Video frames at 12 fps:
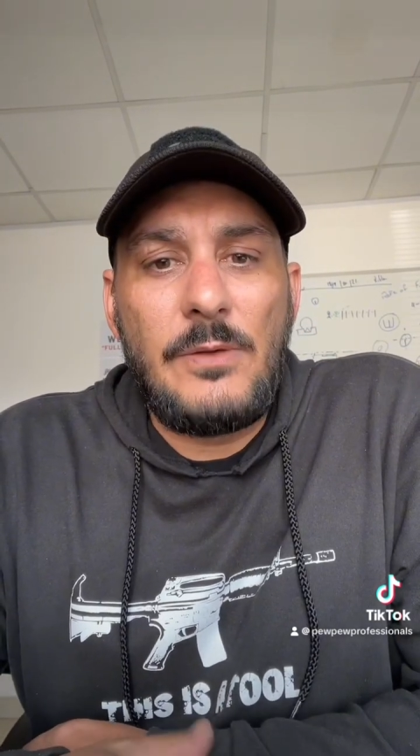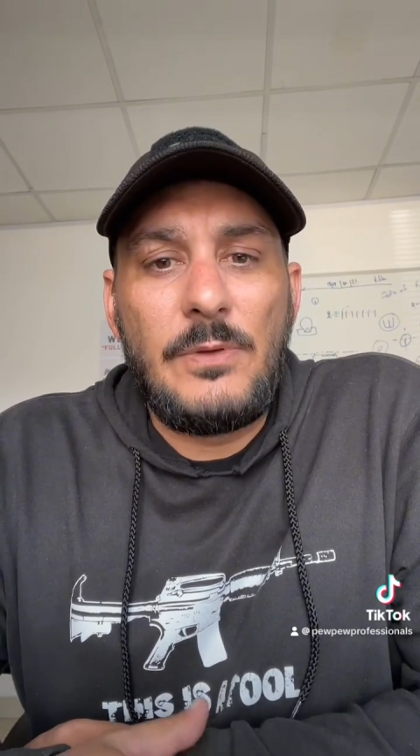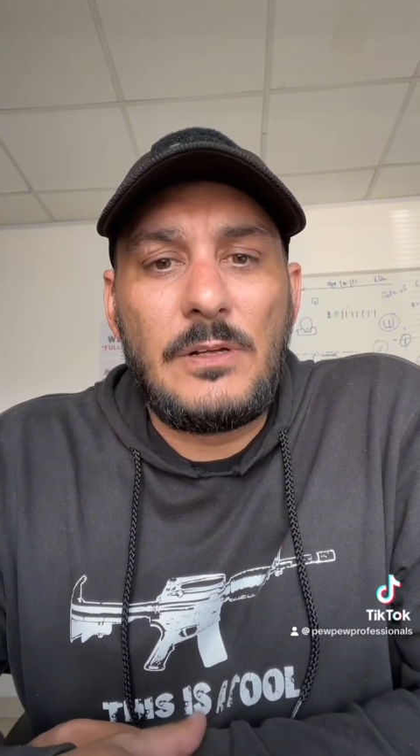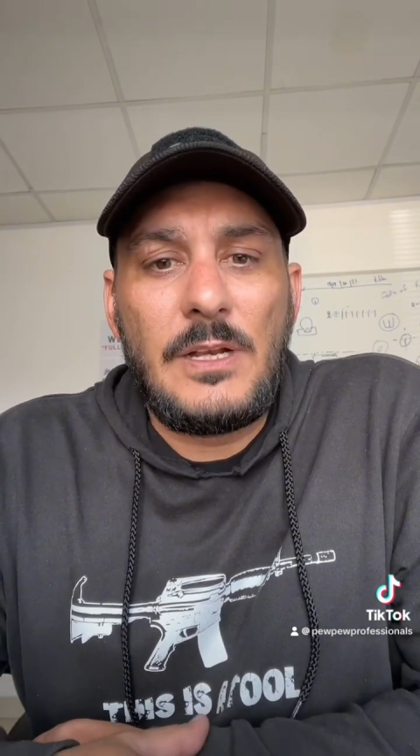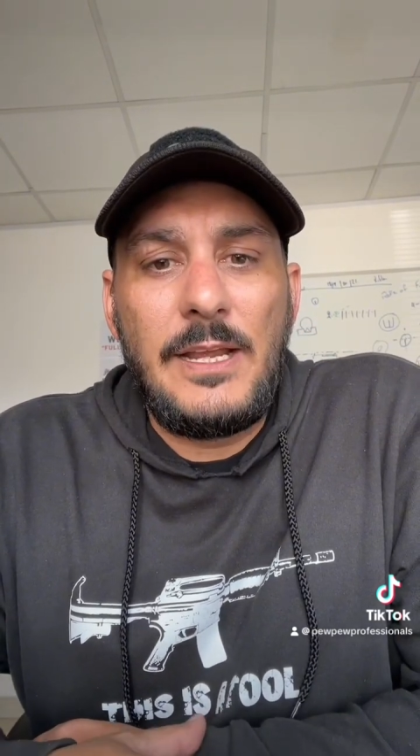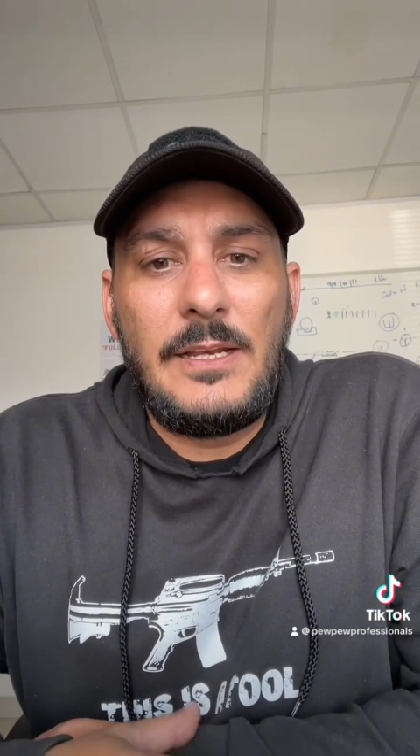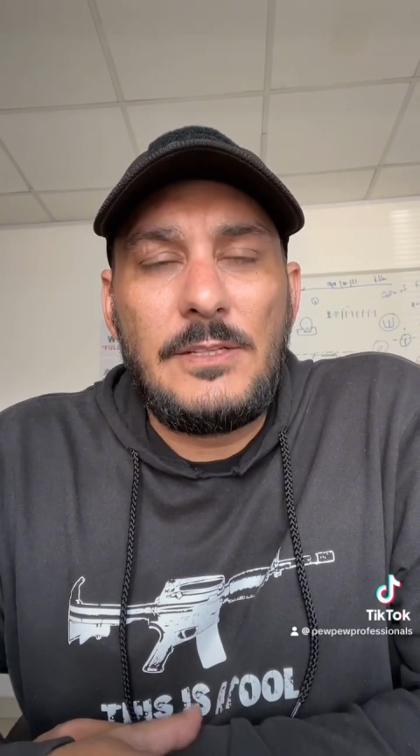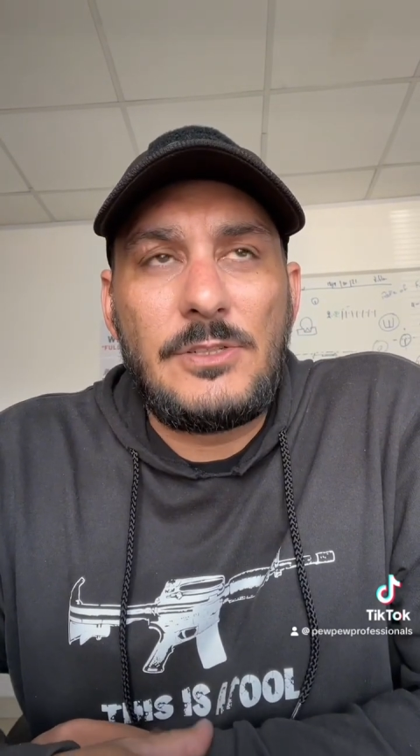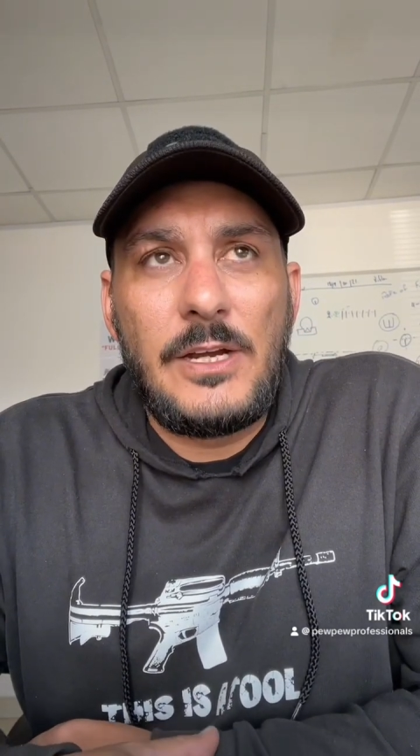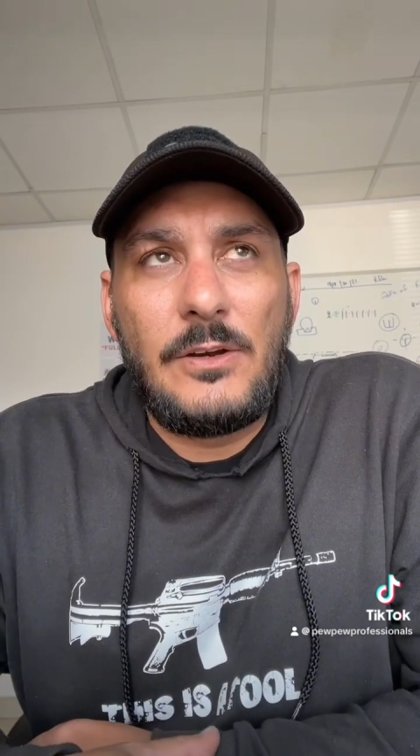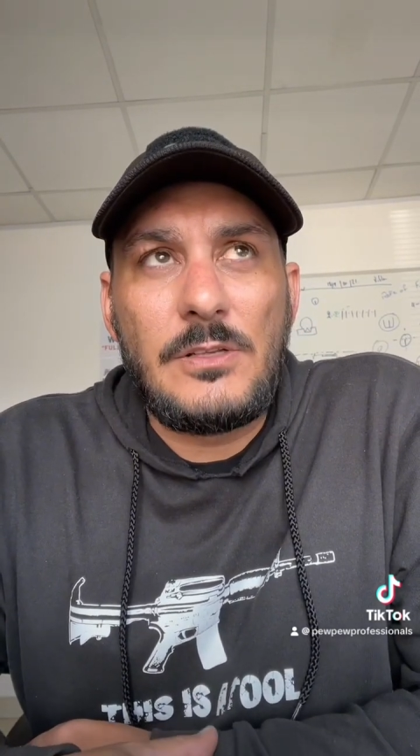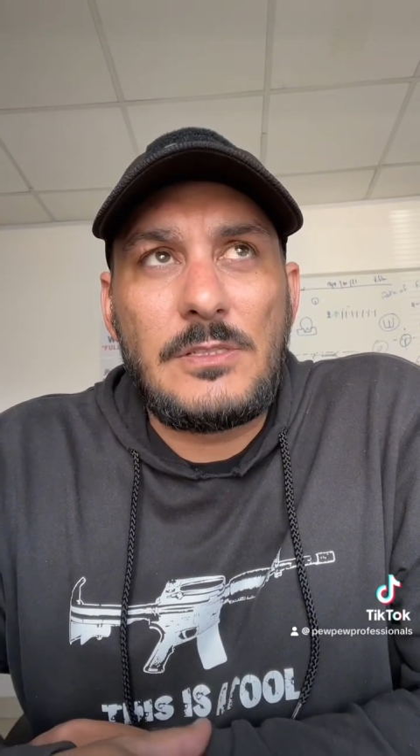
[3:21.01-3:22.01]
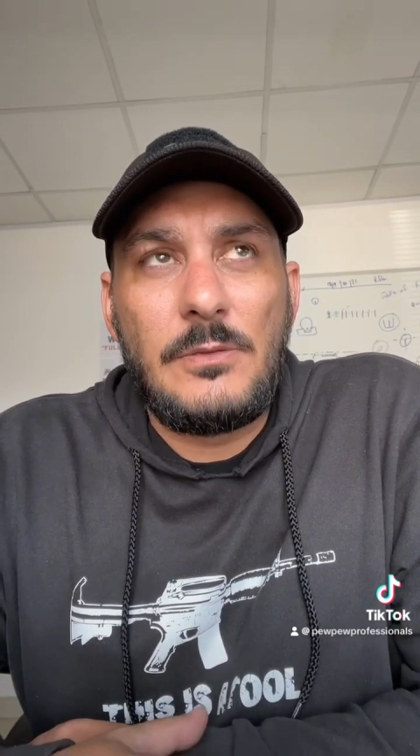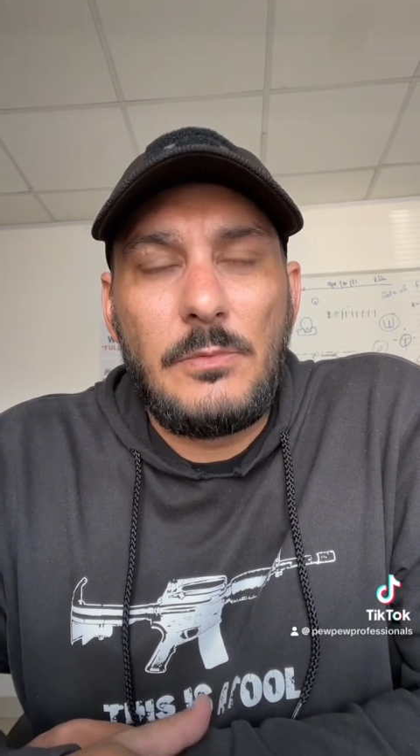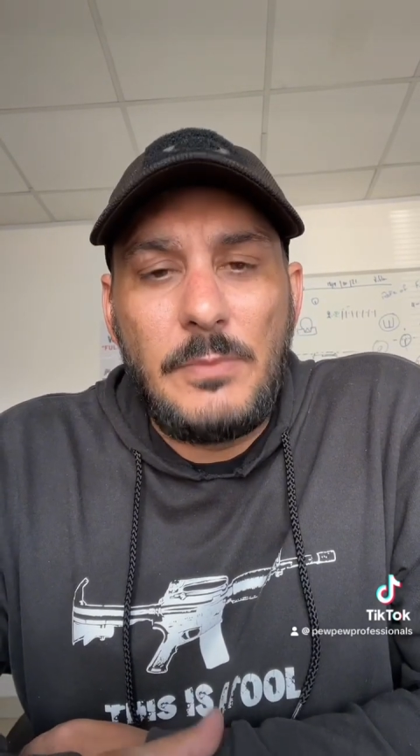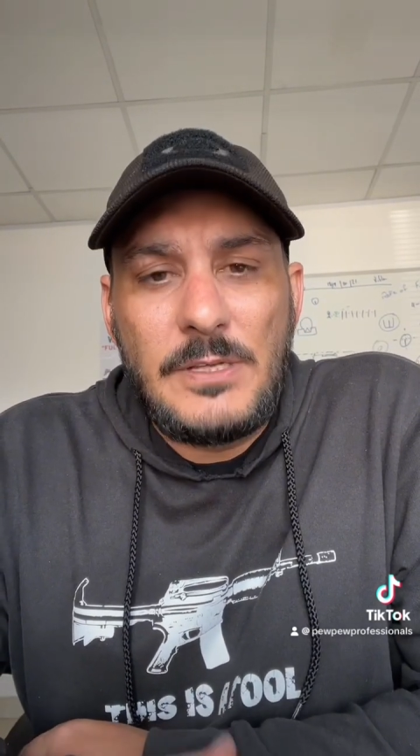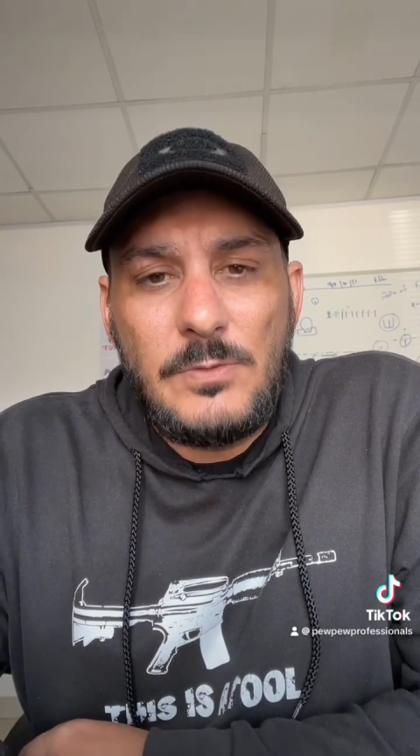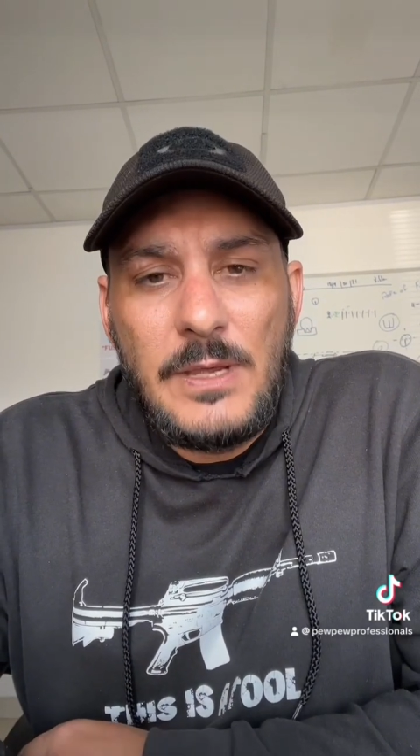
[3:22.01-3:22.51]
We'll gladly try and answer them the
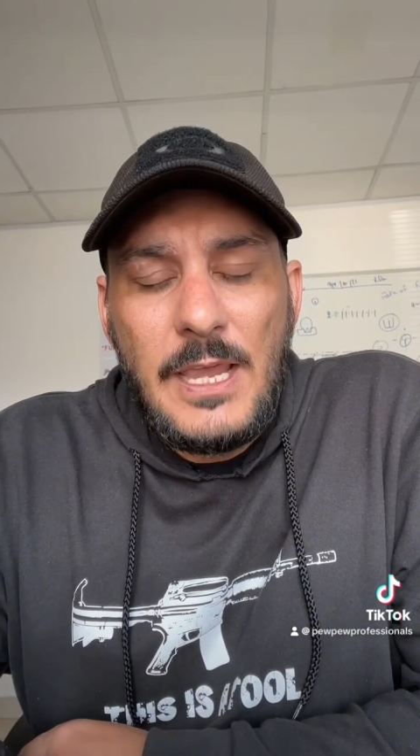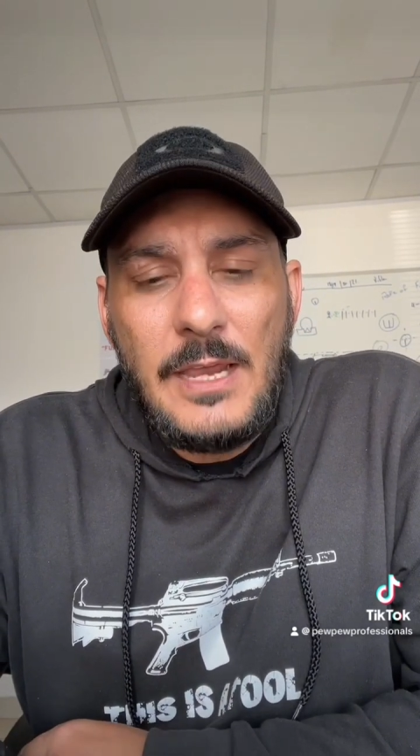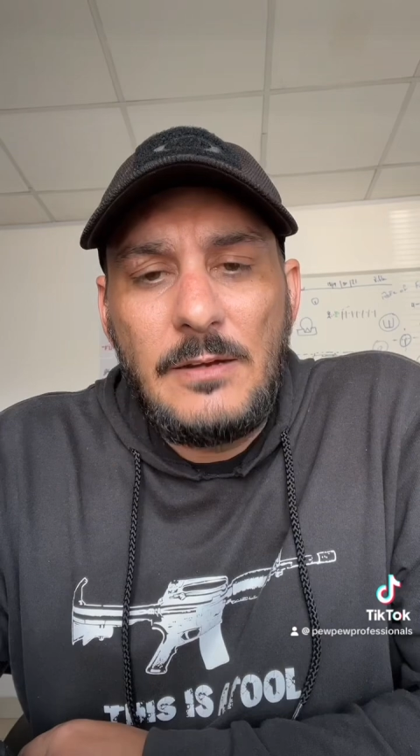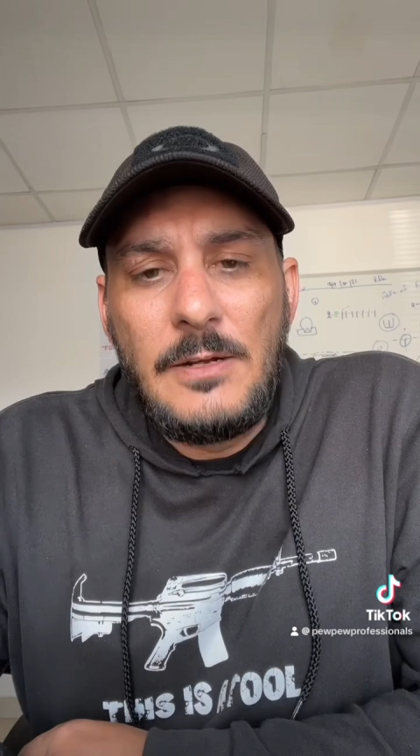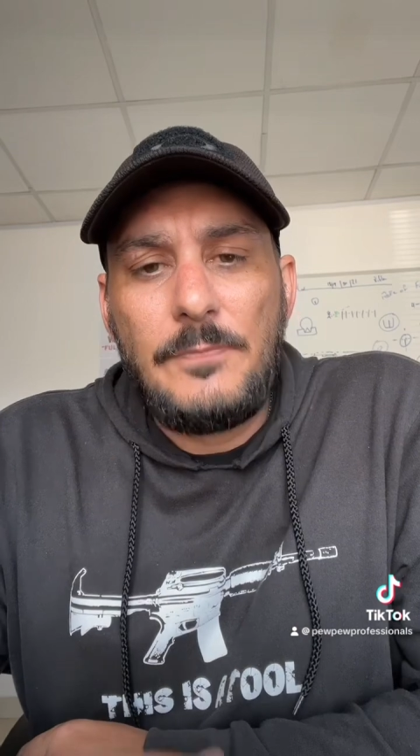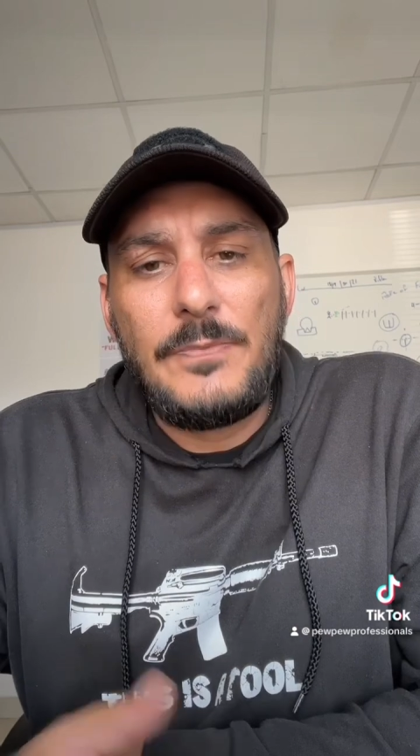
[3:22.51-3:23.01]
best we can.